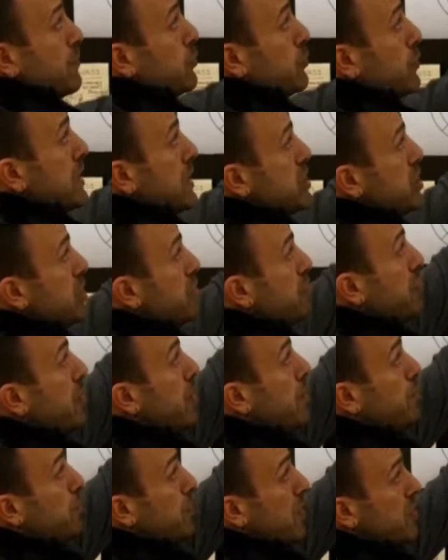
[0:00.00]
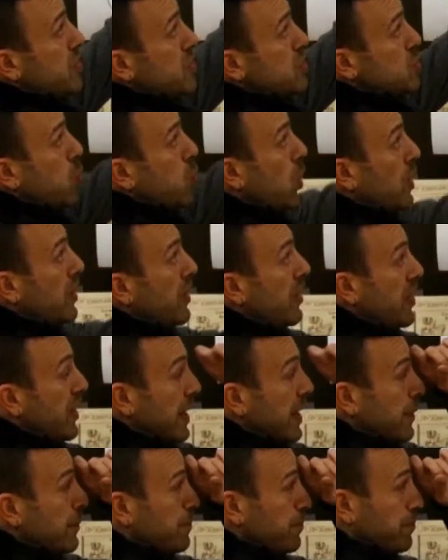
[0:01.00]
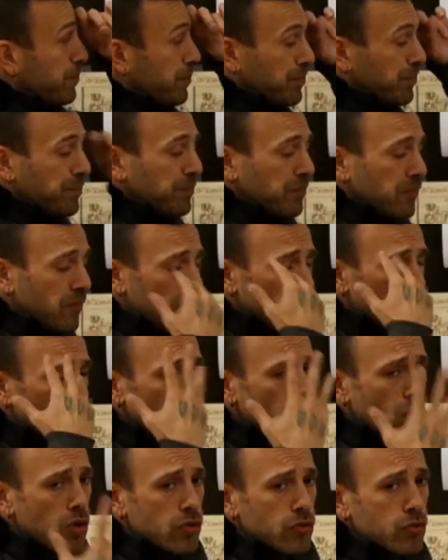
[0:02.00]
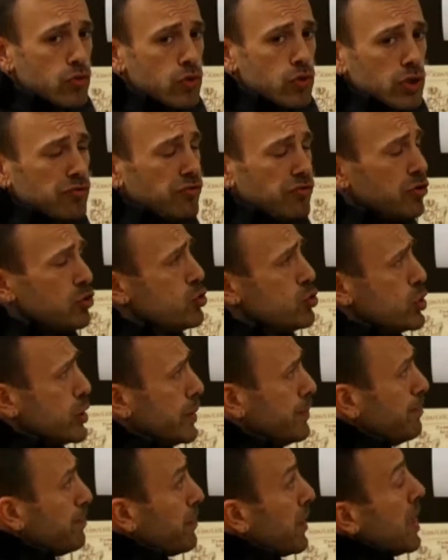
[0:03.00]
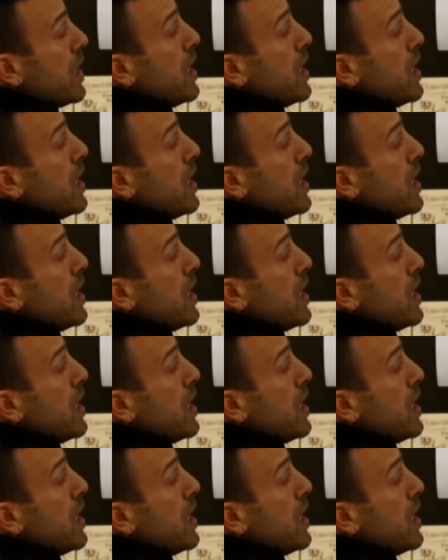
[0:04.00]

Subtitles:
separation from this one thing through confusion.